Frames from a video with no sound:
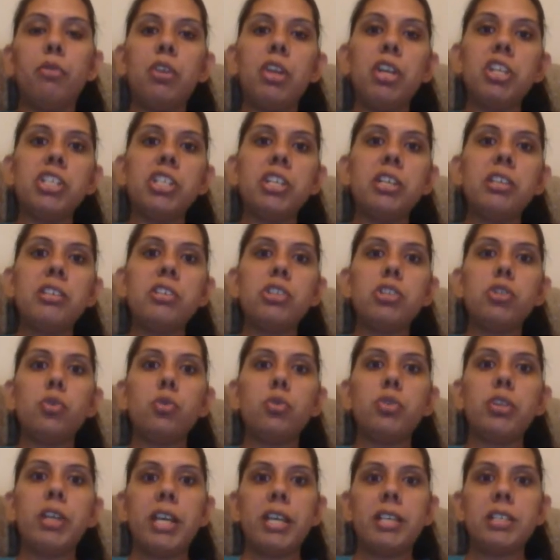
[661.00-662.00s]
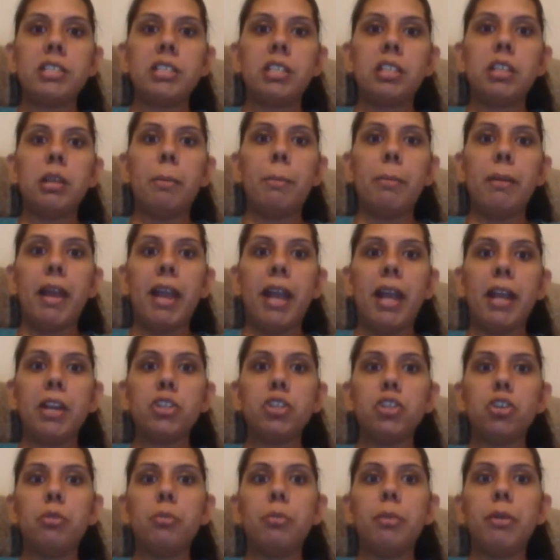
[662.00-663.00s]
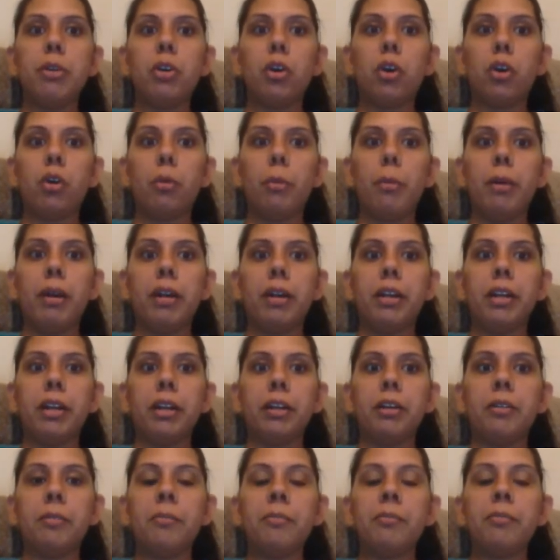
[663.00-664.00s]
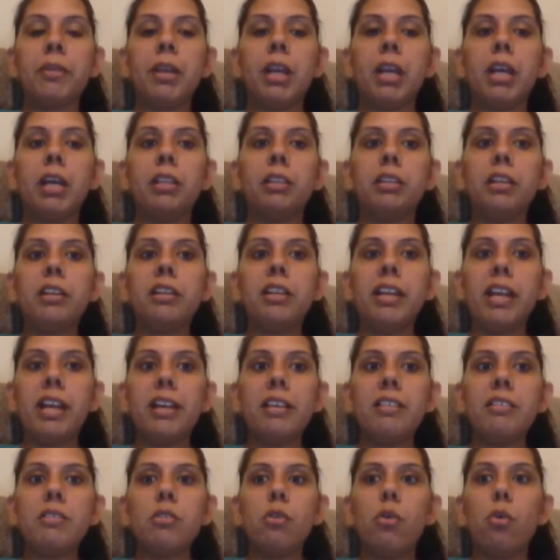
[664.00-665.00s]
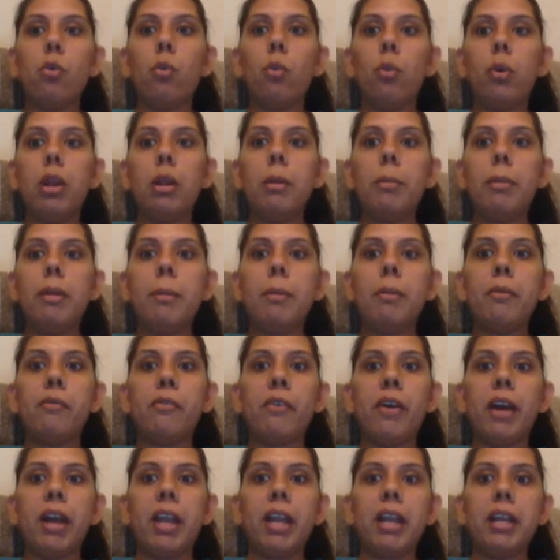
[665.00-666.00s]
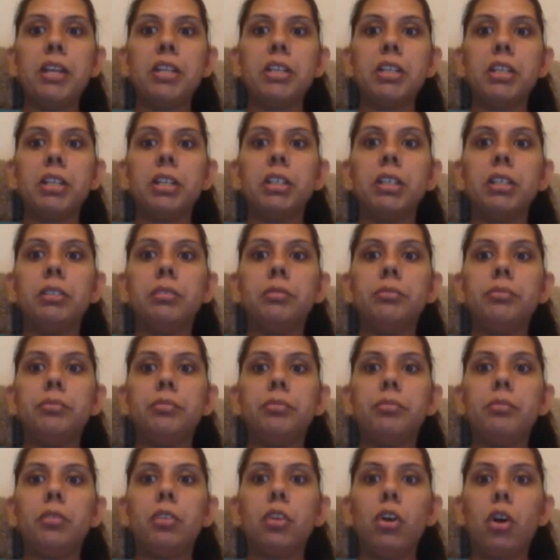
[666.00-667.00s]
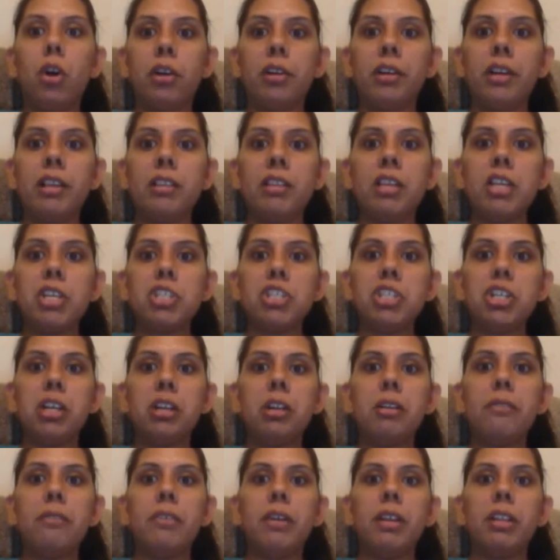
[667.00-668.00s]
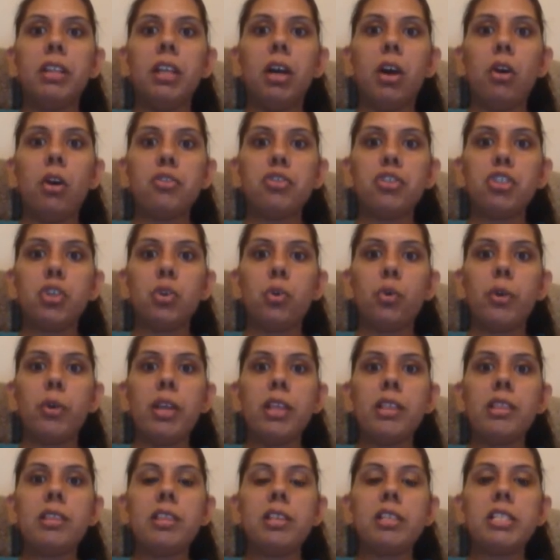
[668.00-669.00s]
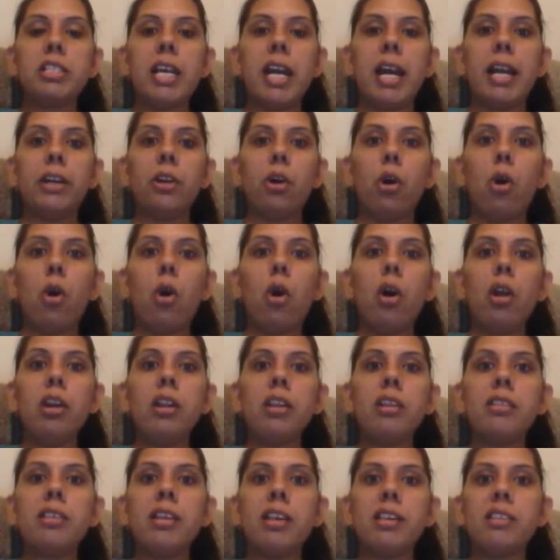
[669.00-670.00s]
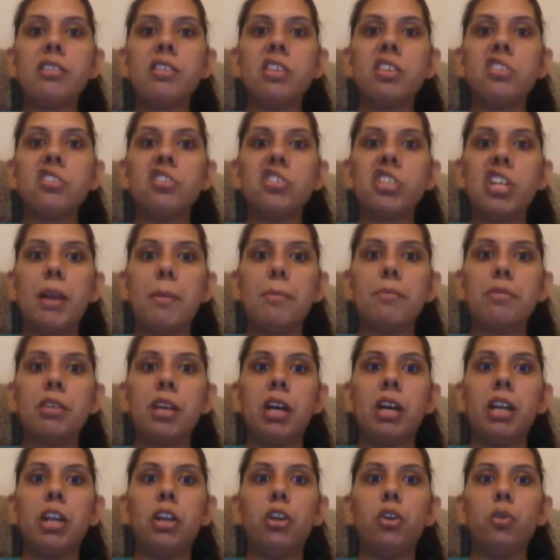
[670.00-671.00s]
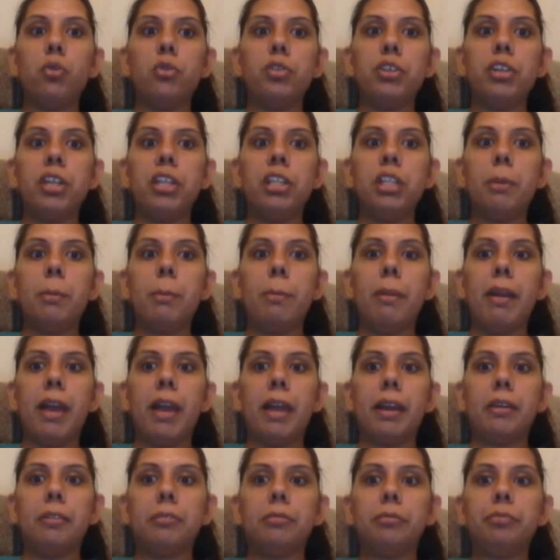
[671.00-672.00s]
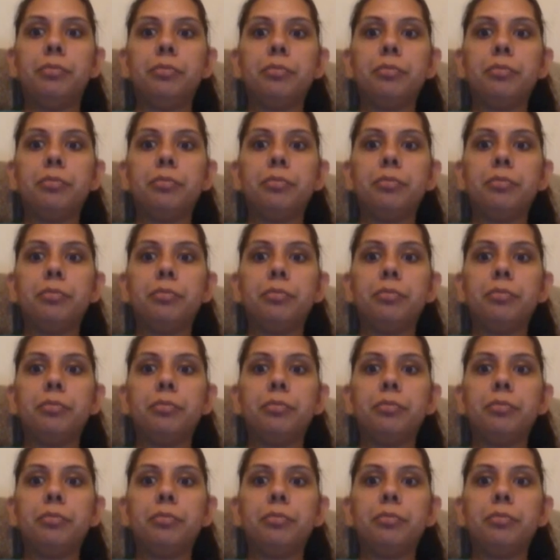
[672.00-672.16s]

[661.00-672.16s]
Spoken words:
Procedures to test the plan should be documented. The test will be provide the organization with the assurance that all necessary steps are included in the plan.